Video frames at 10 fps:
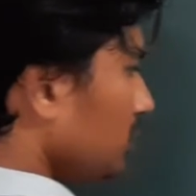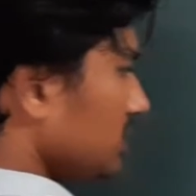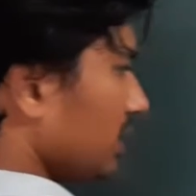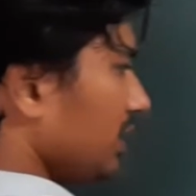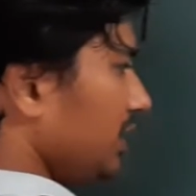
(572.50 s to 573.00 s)
is
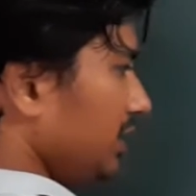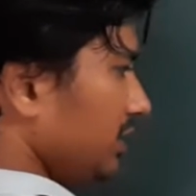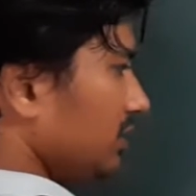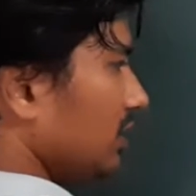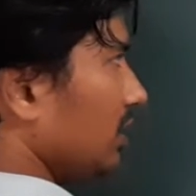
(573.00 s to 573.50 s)

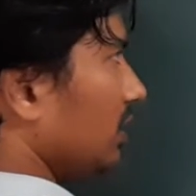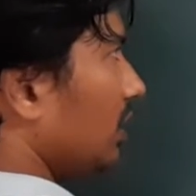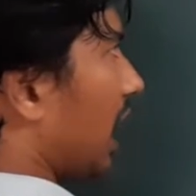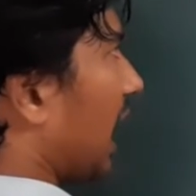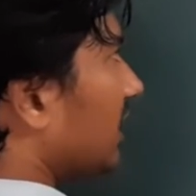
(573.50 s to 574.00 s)
reading the
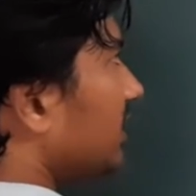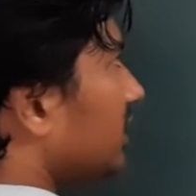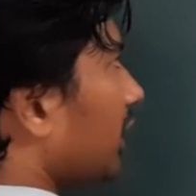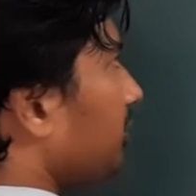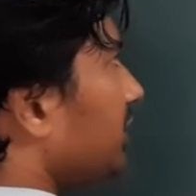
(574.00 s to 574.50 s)

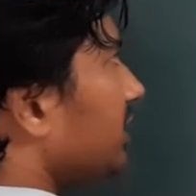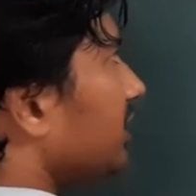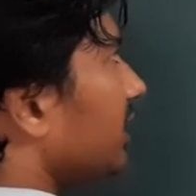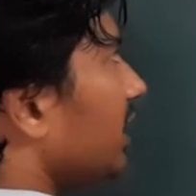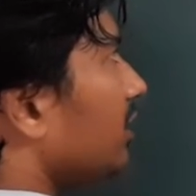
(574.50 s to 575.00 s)
uncommitted
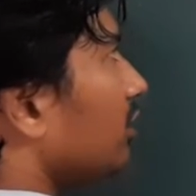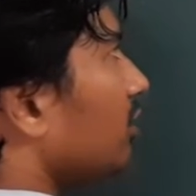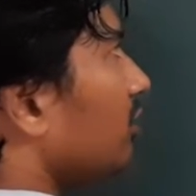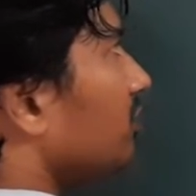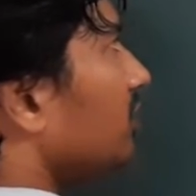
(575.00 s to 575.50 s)
data
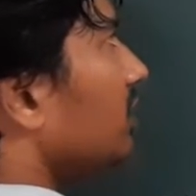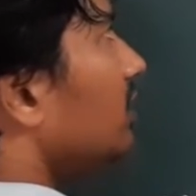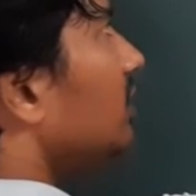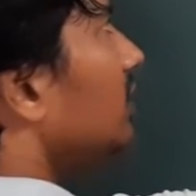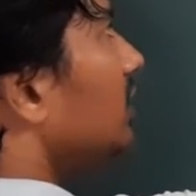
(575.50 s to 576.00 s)
of
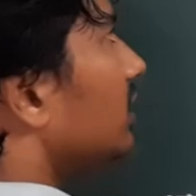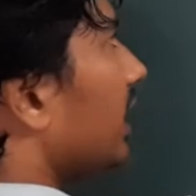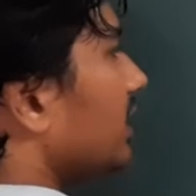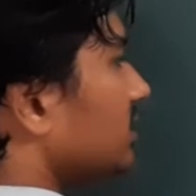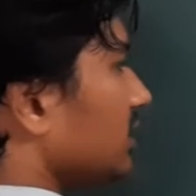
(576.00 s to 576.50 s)
the
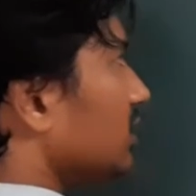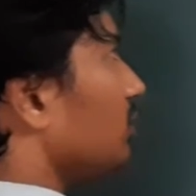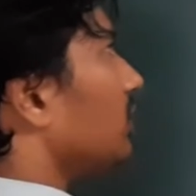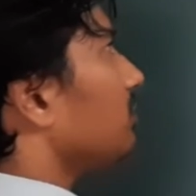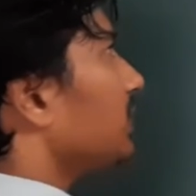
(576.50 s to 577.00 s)
transaction
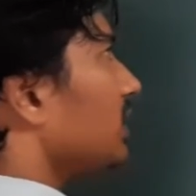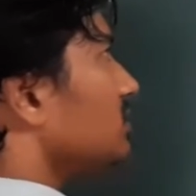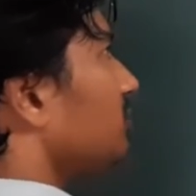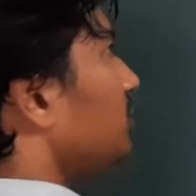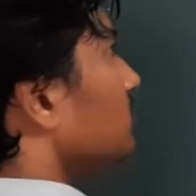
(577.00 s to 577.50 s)
1, because
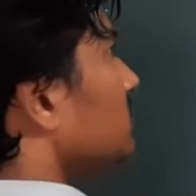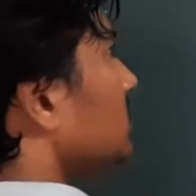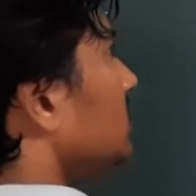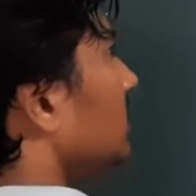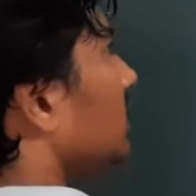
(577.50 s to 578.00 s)
if you see
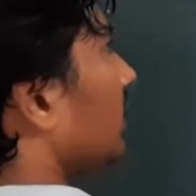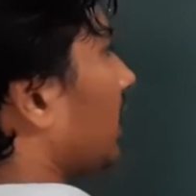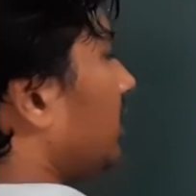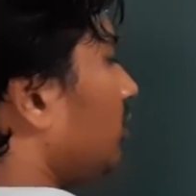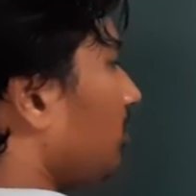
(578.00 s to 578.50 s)
that
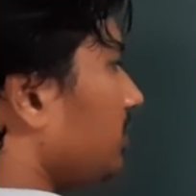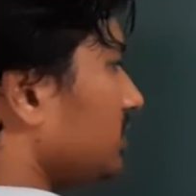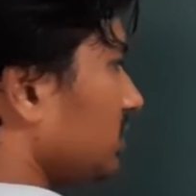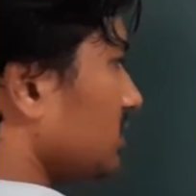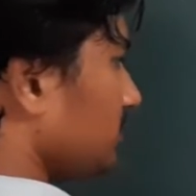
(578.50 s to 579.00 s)
write
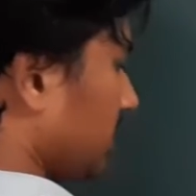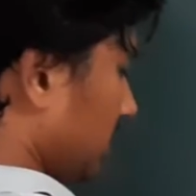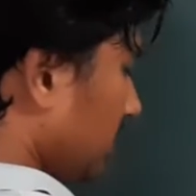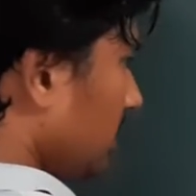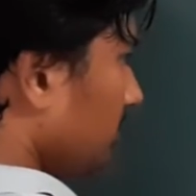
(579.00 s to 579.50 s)
operation has
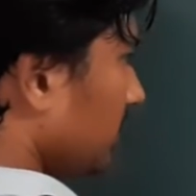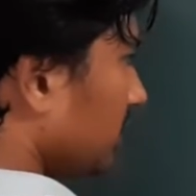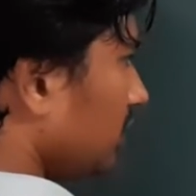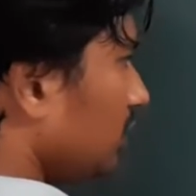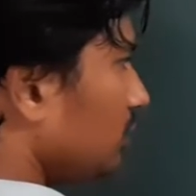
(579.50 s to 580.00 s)
done, but
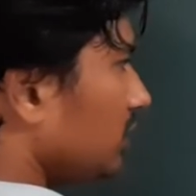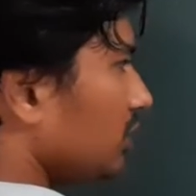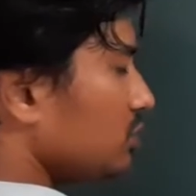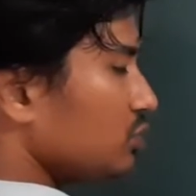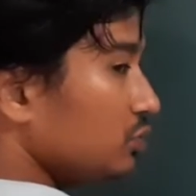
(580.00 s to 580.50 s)
till now there
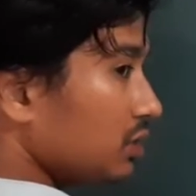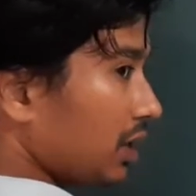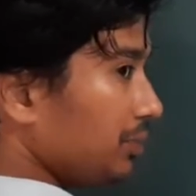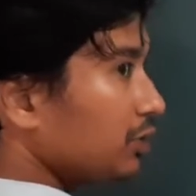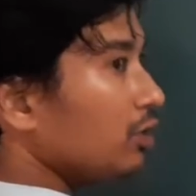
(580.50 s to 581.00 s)
is no
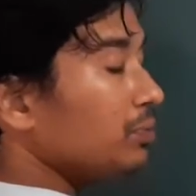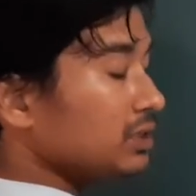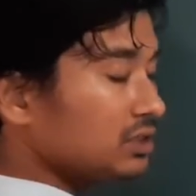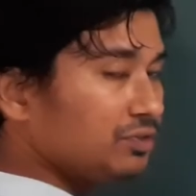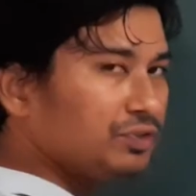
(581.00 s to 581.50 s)
commit
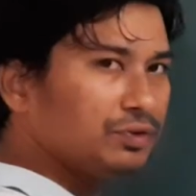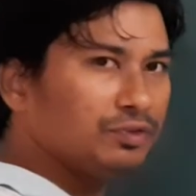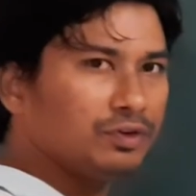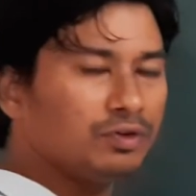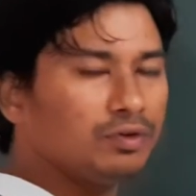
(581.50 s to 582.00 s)
operation. If
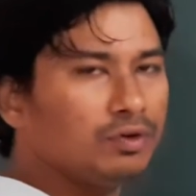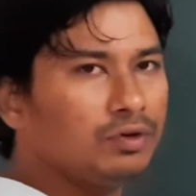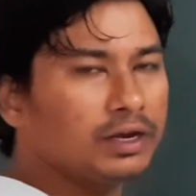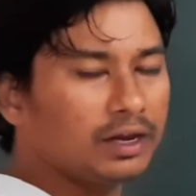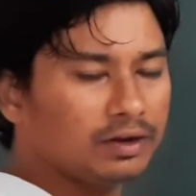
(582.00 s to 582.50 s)
you
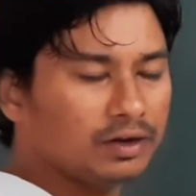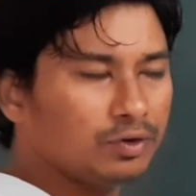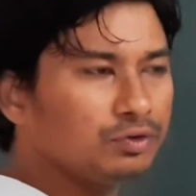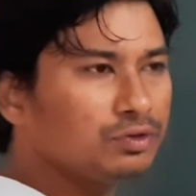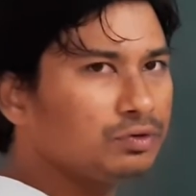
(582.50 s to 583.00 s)
can
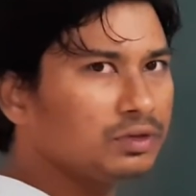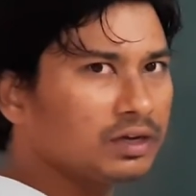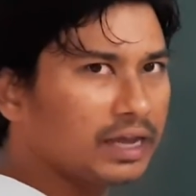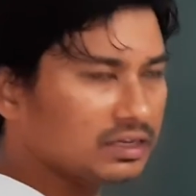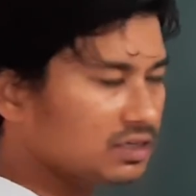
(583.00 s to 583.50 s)
go through the
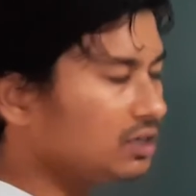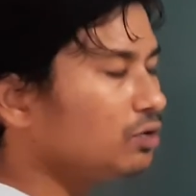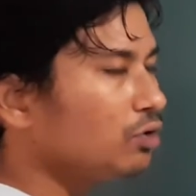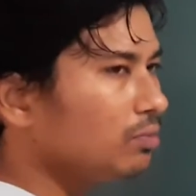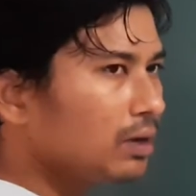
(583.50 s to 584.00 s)
cascading
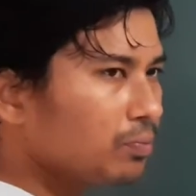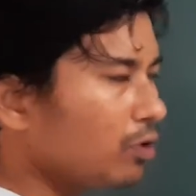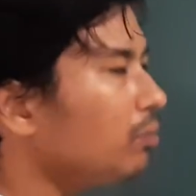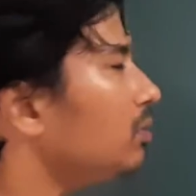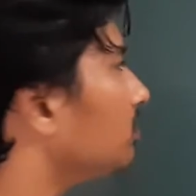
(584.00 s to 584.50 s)
rollback
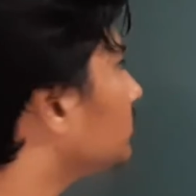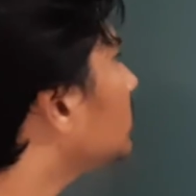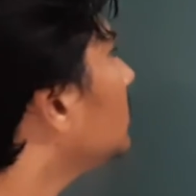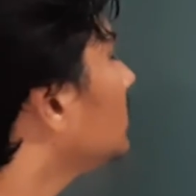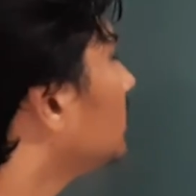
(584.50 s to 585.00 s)
problem
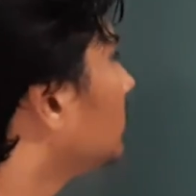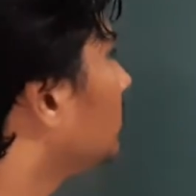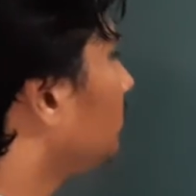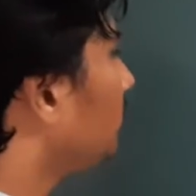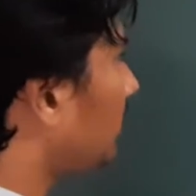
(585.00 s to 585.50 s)

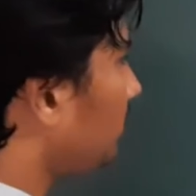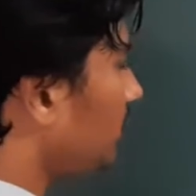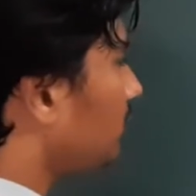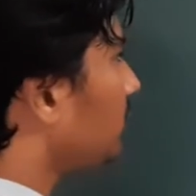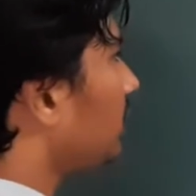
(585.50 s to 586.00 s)
where
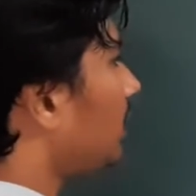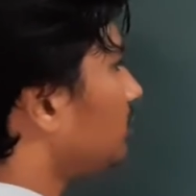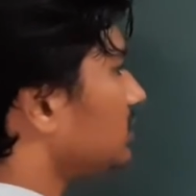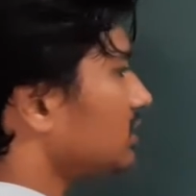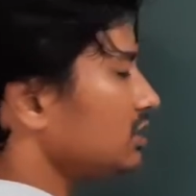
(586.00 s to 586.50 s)
we have
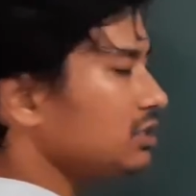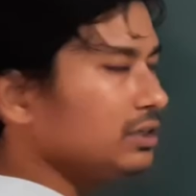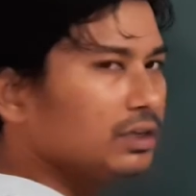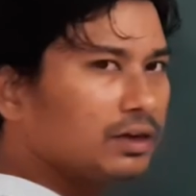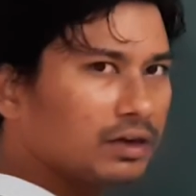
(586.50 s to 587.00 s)
discussed
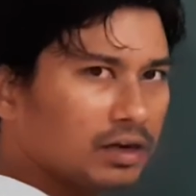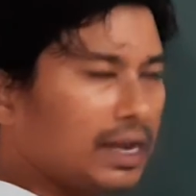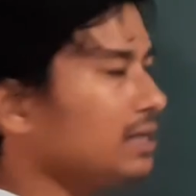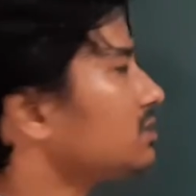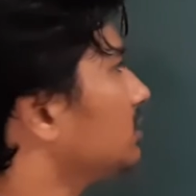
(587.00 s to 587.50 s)
in the
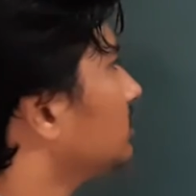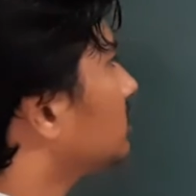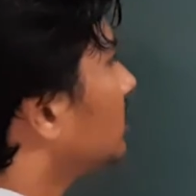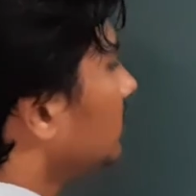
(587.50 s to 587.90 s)
classes,